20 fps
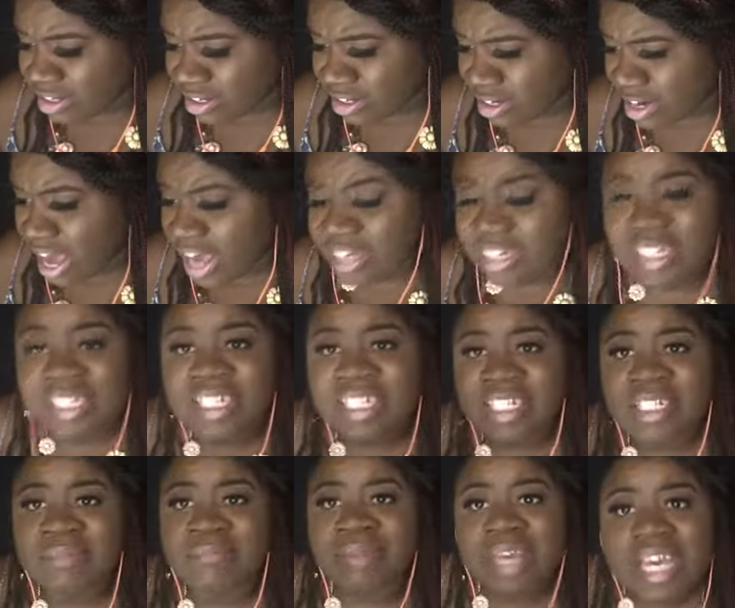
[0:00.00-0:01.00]
Like, this
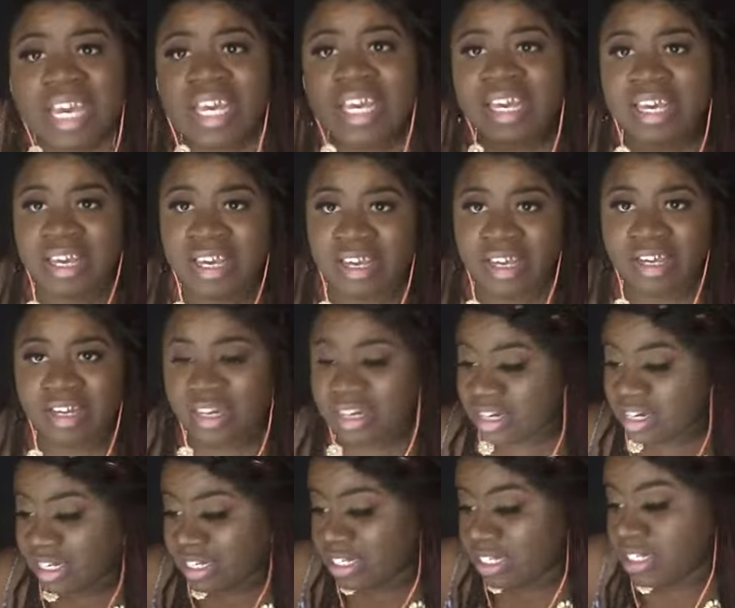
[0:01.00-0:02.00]
is me.
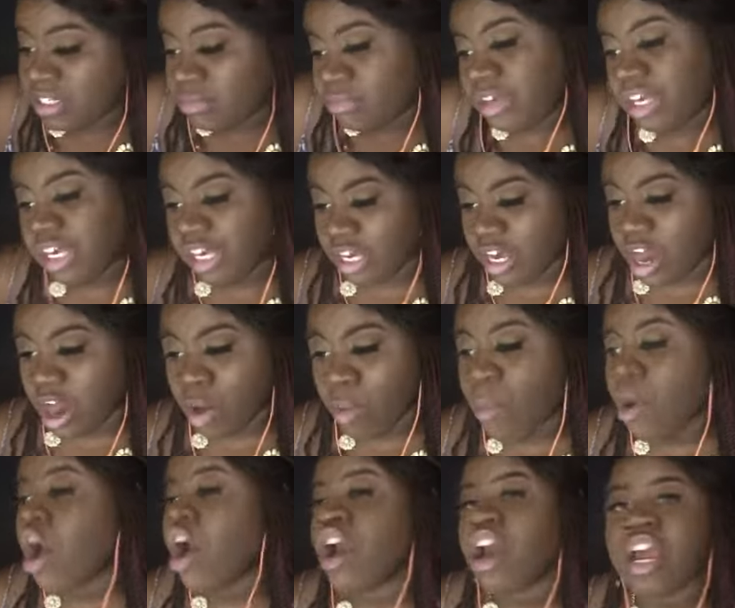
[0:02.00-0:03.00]
This is me.
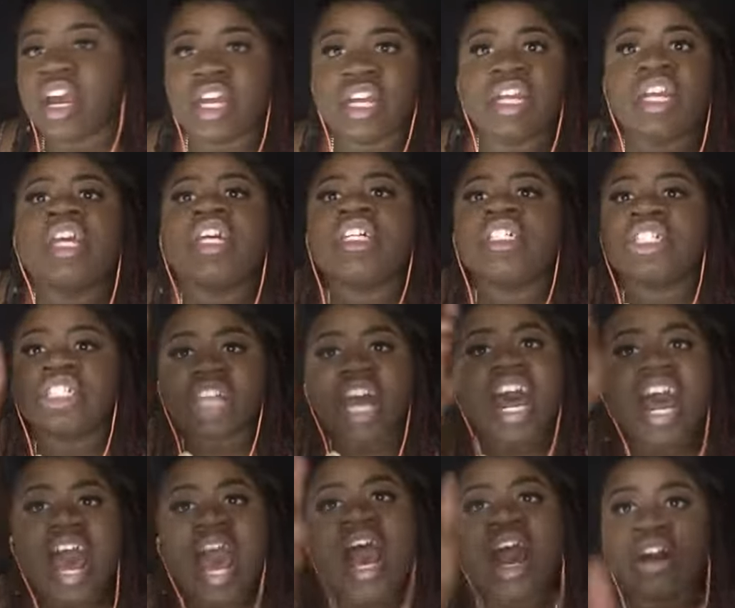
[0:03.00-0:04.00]
Amari,
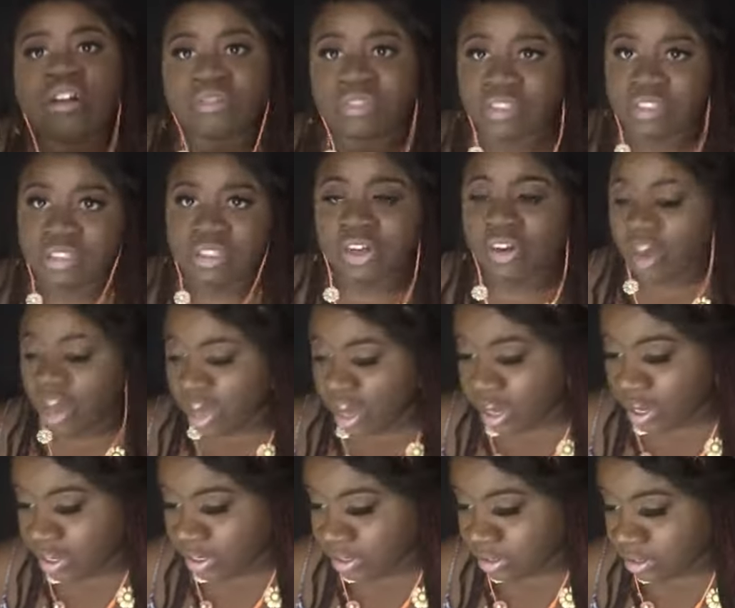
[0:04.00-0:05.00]
shout out. Okay,
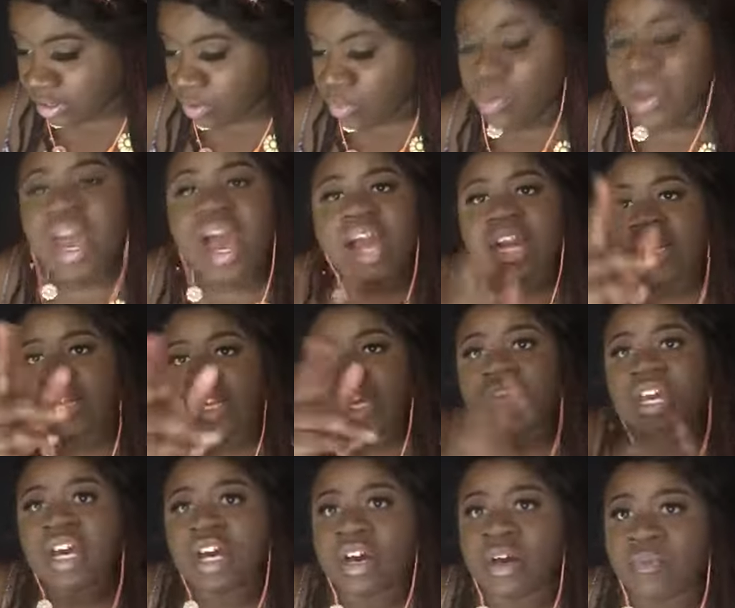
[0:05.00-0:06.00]
we gotta
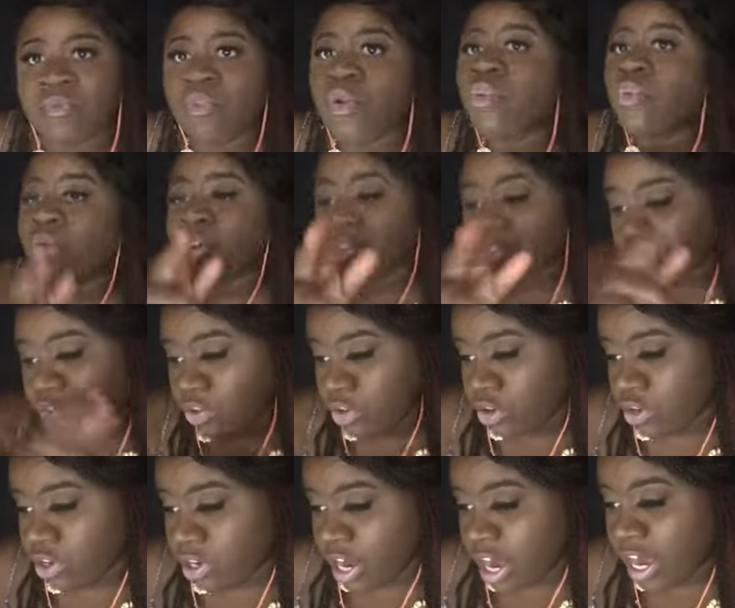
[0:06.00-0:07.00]
link up for
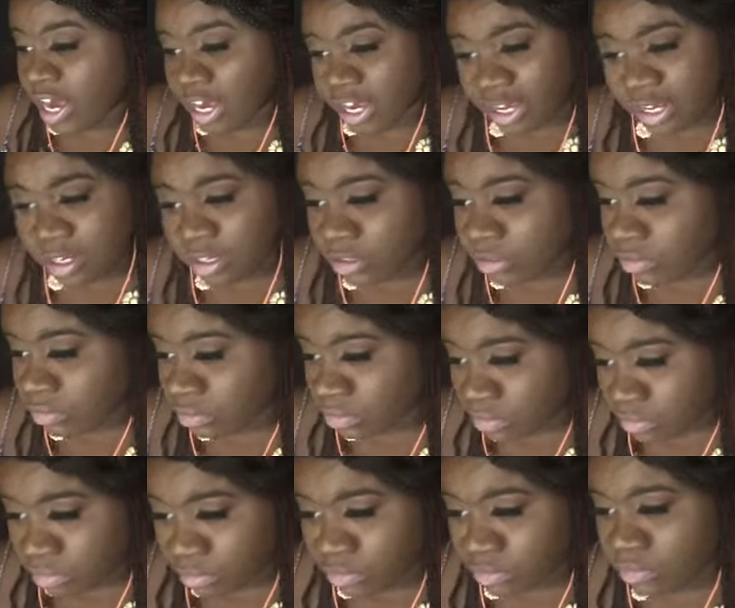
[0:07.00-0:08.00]
real. Like, you bought
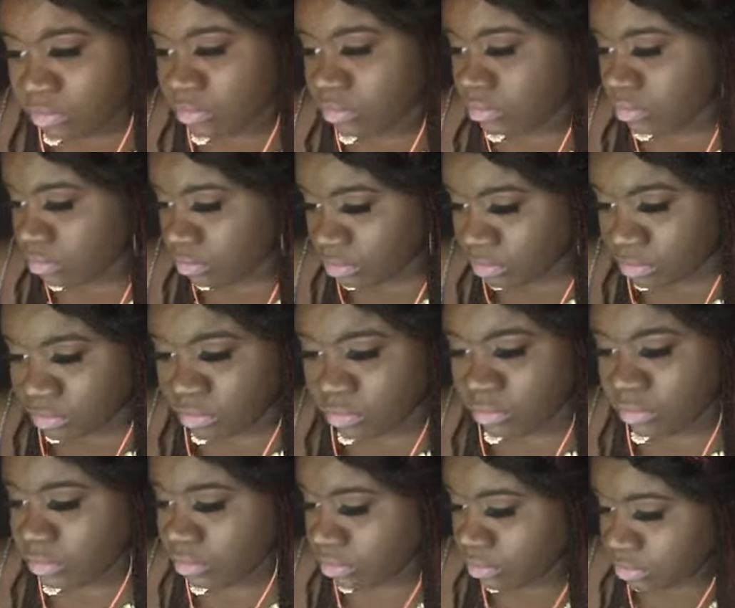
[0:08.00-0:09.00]
me in December,
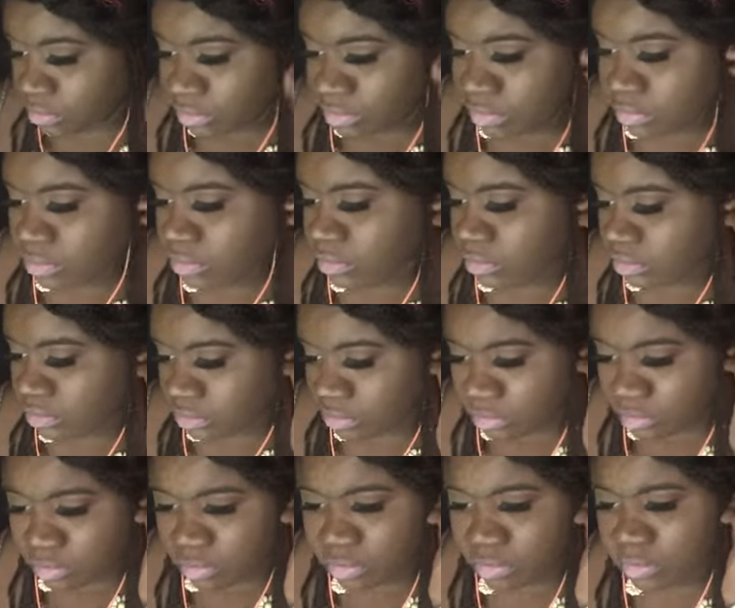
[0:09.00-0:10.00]
I was writing verses,
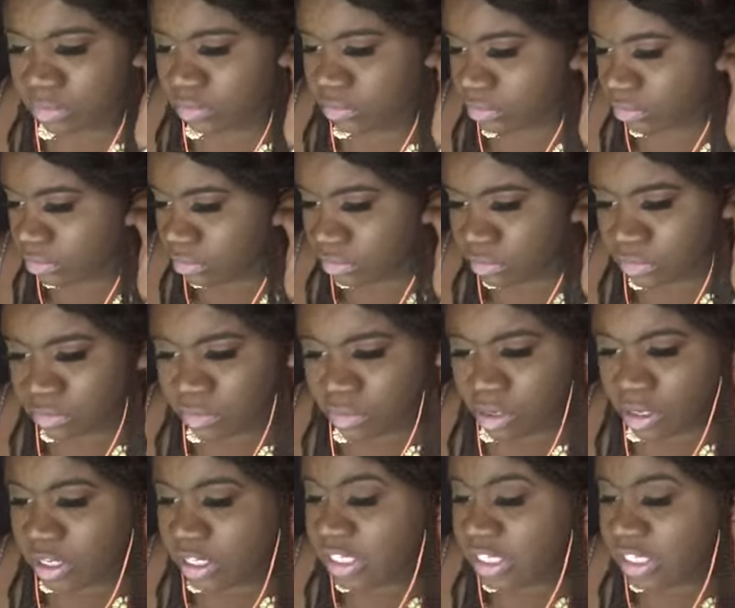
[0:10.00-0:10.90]
but my heart was not content.